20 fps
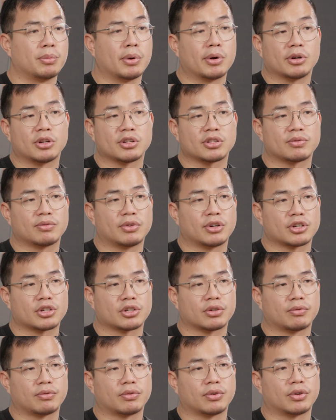mirrorless
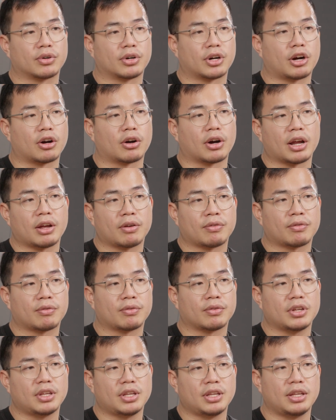version for
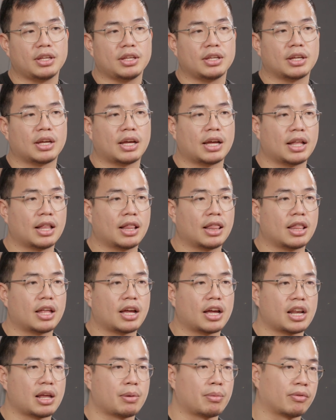RF, E, L
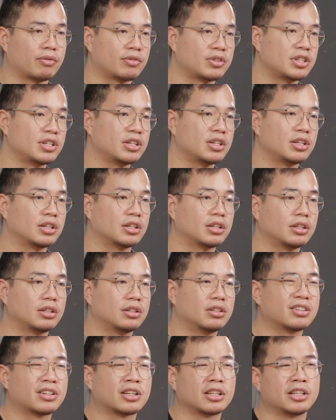and MFT
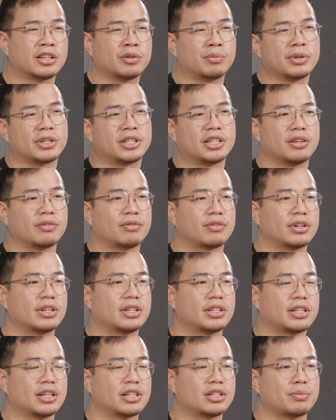look a little bit
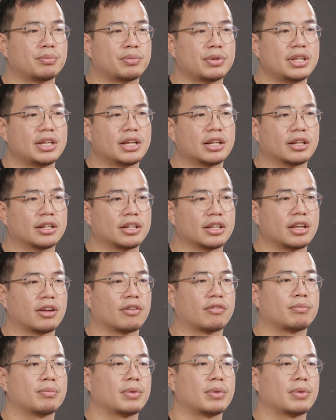different than the PL and EF